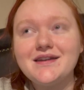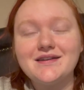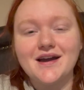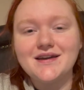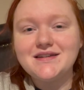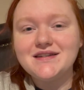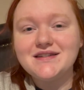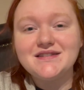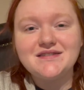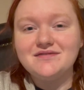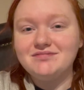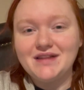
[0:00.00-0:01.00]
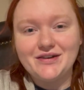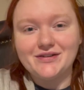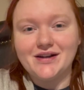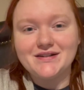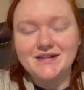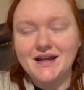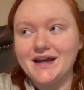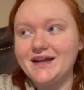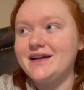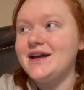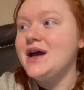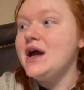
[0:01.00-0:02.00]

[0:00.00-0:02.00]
90 later on today.